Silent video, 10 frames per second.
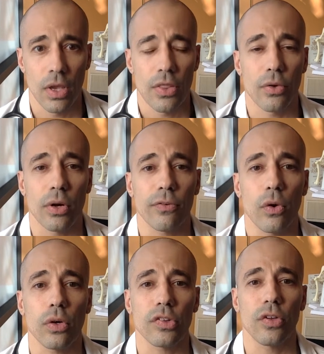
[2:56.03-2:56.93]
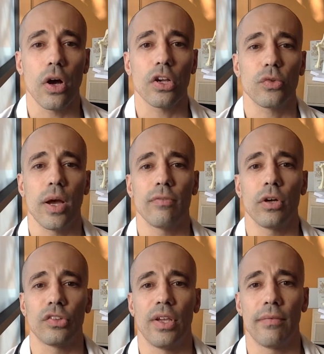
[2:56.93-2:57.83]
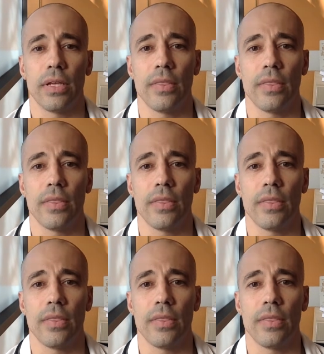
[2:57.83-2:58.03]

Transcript: There are, of course, dogs who have longevity